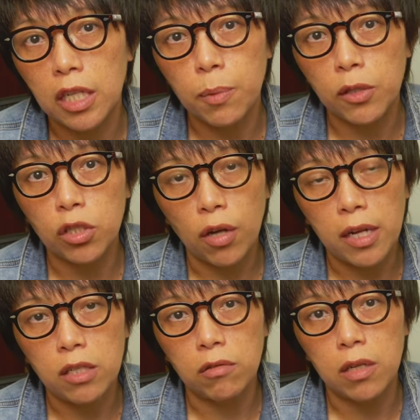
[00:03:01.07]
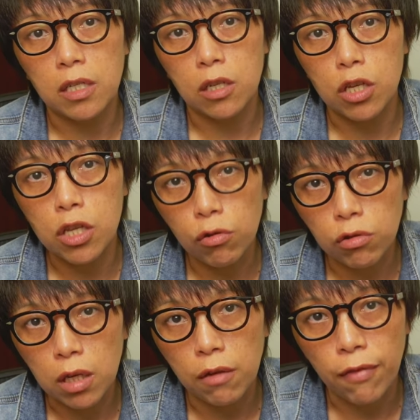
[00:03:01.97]
especially Chinese New Year is a
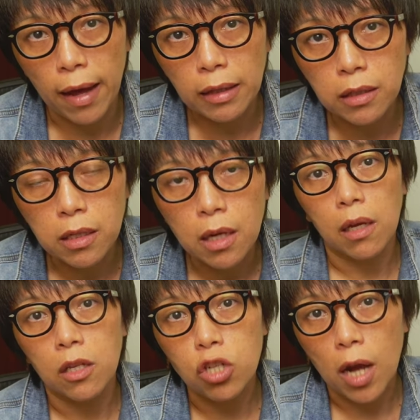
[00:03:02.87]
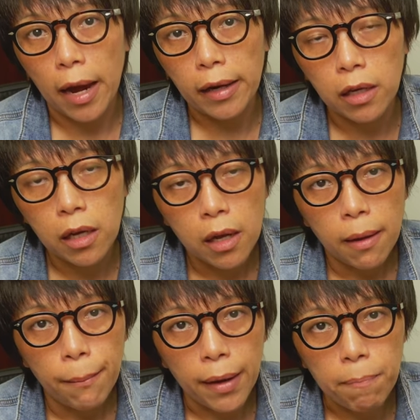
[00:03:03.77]
huge event in China,
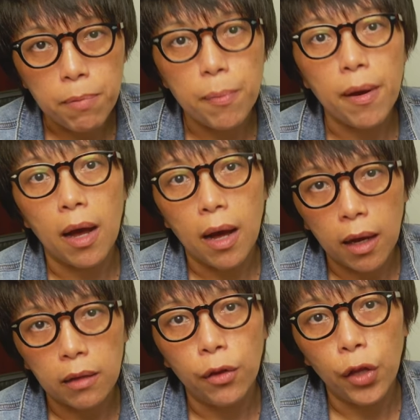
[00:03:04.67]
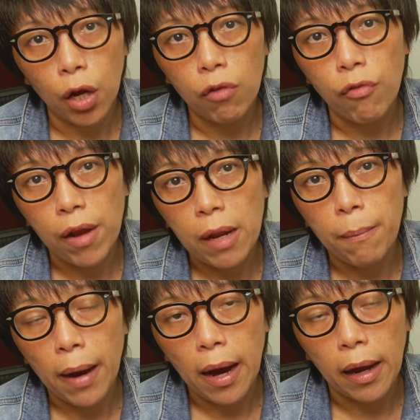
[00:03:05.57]
but people are not really
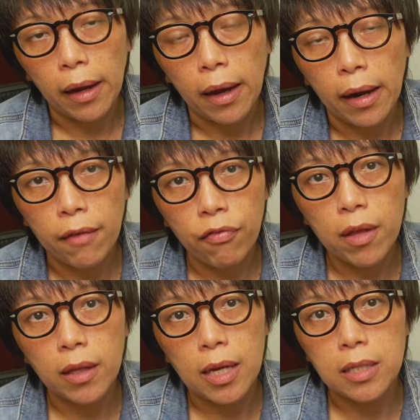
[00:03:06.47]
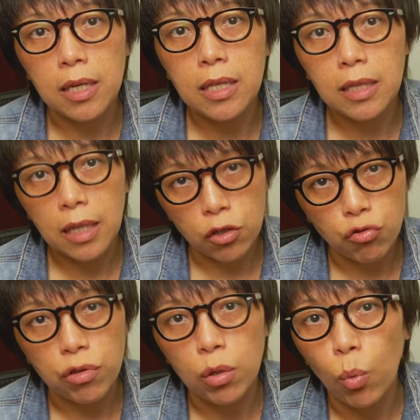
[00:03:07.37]
buying. And I think that is an
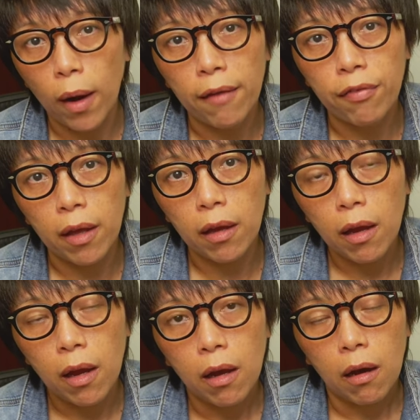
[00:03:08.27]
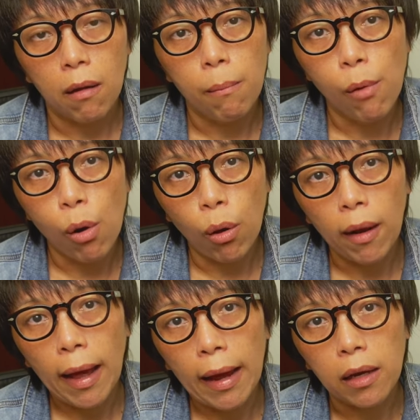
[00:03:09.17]
industry-wide thing, more
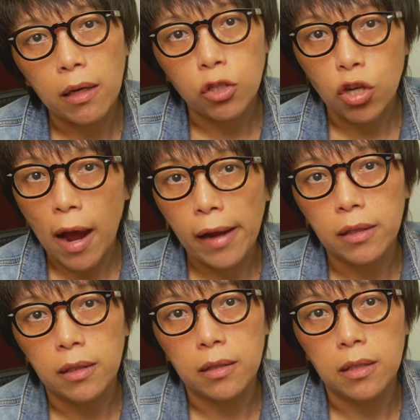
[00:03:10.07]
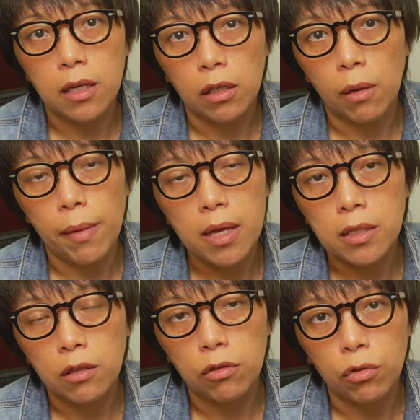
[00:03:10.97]
like China economy
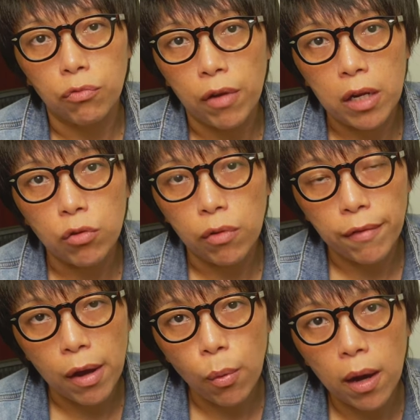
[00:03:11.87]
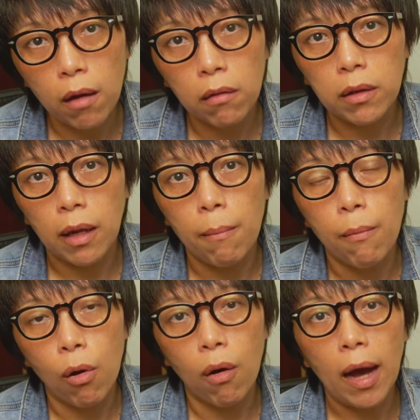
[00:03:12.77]
isn't really doing very well. There are
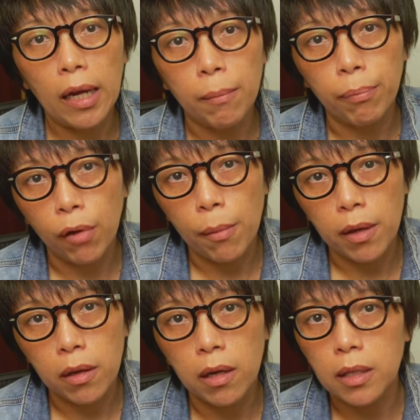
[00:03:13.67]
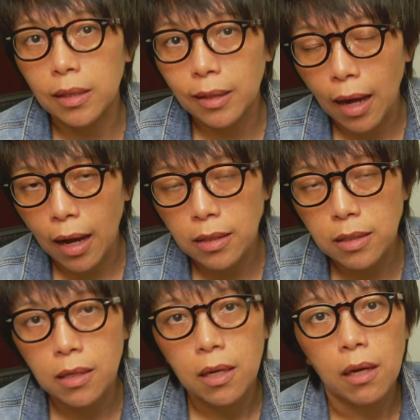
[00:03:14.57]
more unemployment here. It
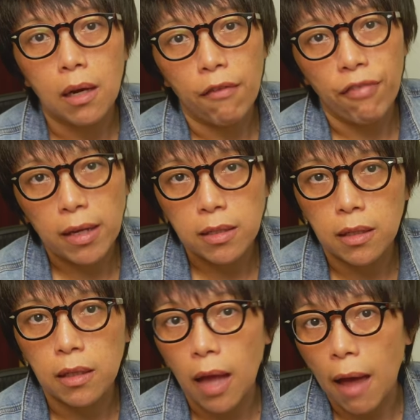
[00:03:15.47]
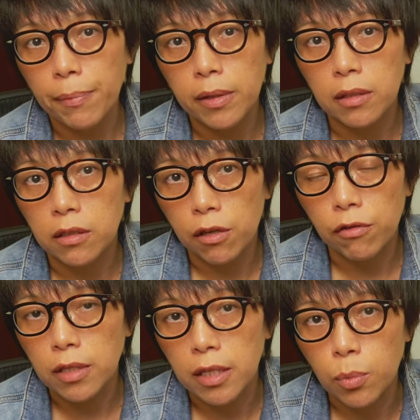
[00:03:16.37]
has affected the Apple
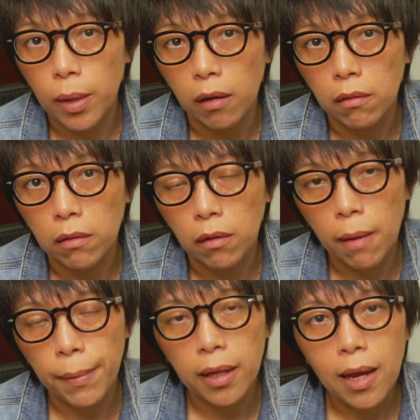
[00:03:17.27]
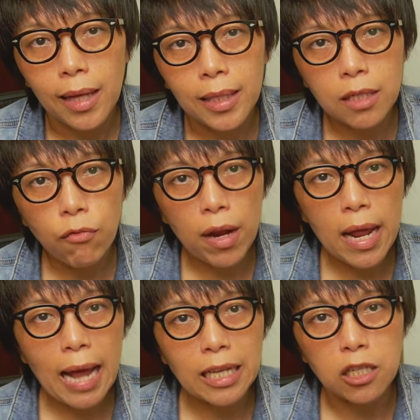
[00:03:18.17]
sales as well. Okay, but it doesn't really
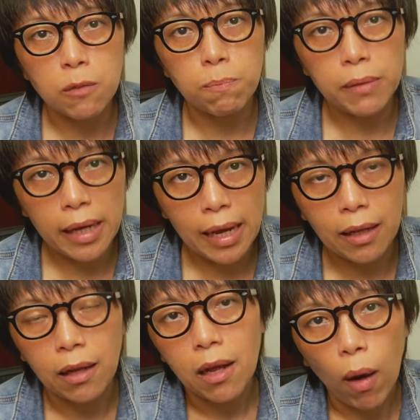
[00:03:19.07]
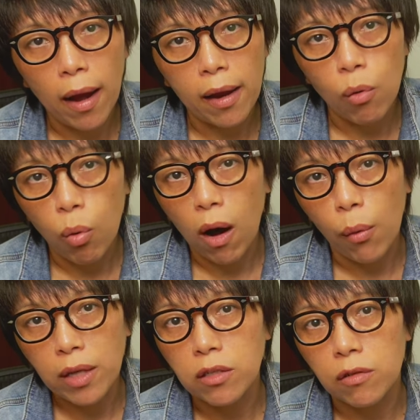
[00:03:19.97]
explain why
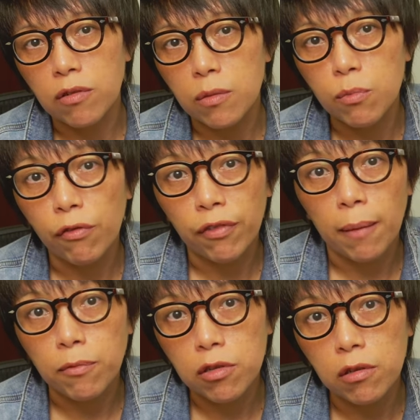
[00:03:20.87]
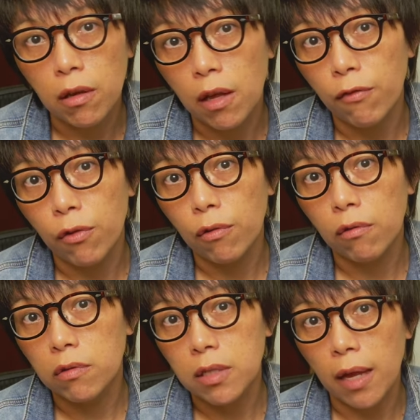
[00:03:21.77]
Huawei sales moved up too, if
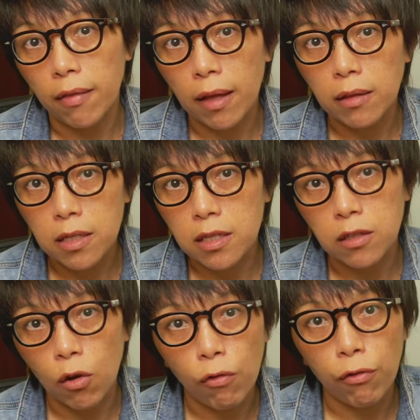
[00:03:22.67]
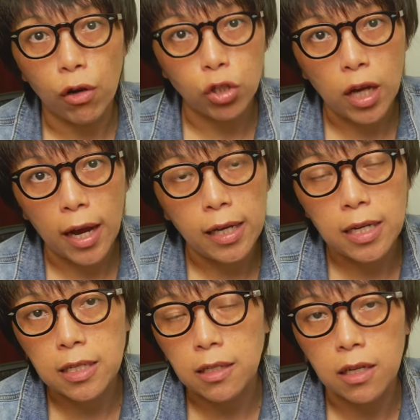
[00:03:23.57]
you say that this is the overall
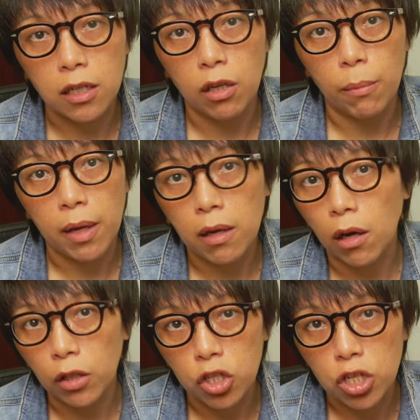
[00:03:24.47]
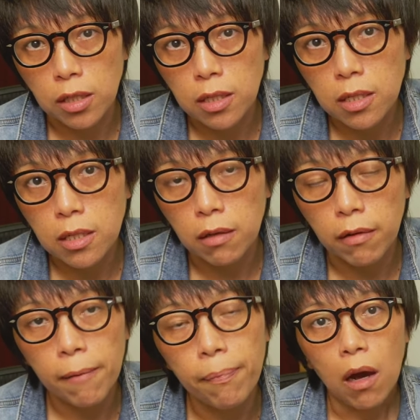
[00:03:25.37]
Chinese economy conditions. All
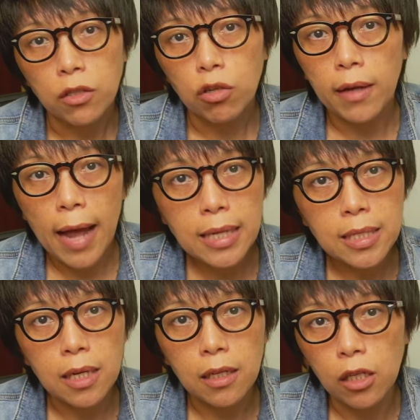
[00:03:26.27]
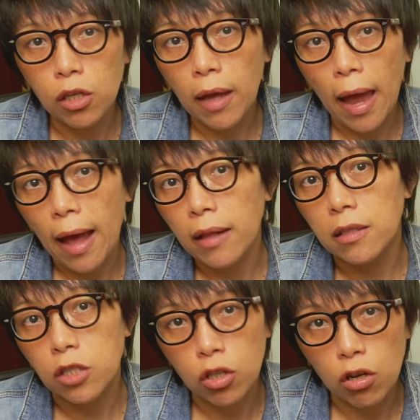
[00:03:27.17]
right, so let's take a look at
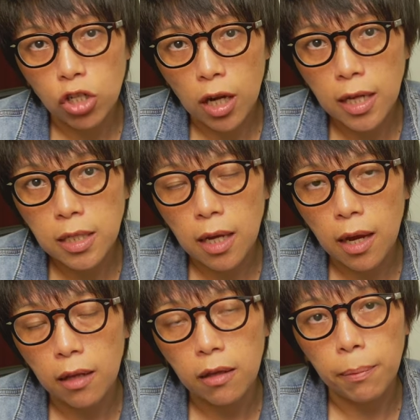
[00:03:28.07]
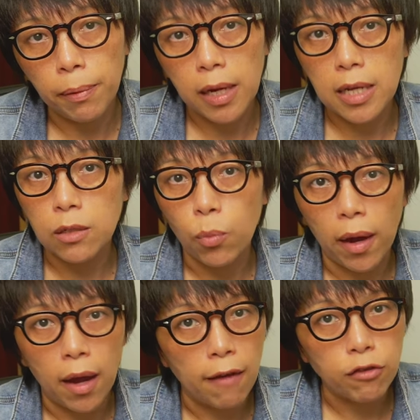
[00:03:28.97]
the stock charts and the place
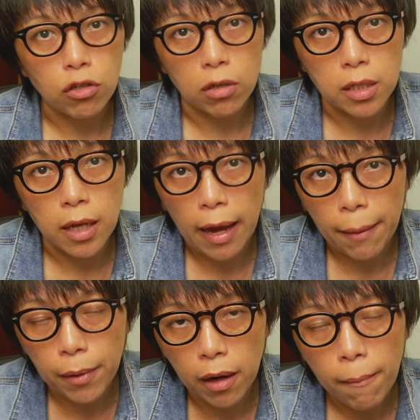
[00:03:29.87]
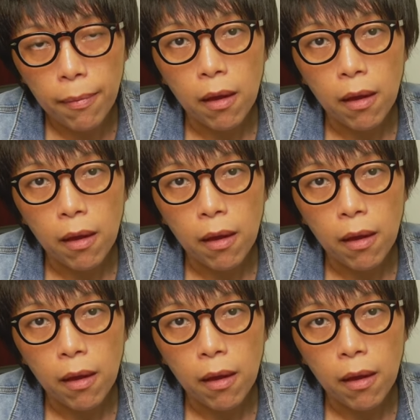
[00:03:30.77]
where I've shorted Apple